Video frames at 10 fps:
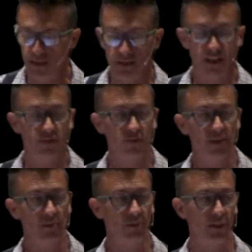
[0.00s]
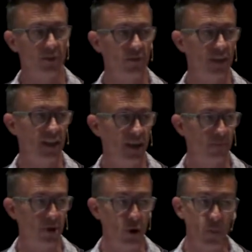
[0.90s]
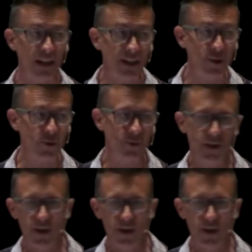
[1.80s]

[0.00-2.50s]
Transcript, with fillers: and David was able to enter the camp, and nobody knew.